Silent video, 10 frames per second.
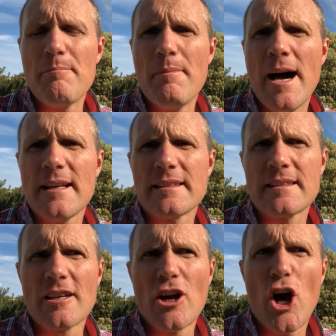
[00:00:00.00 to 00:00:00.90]

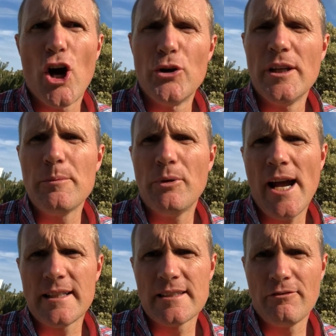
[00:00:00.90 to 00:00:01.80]
must only
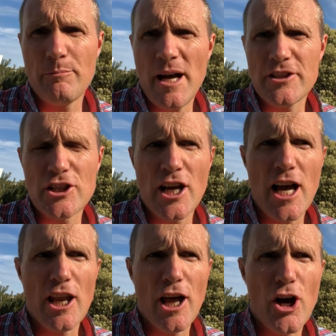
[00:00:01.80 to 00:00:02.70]
practice Vipassana
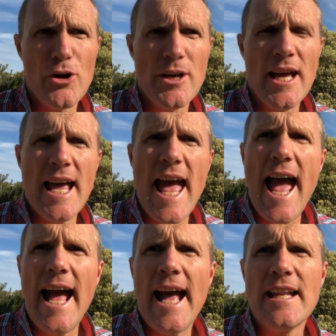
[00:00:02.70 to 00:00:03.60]
alone
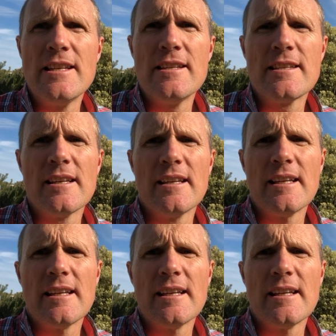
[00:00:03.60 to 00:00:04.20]
and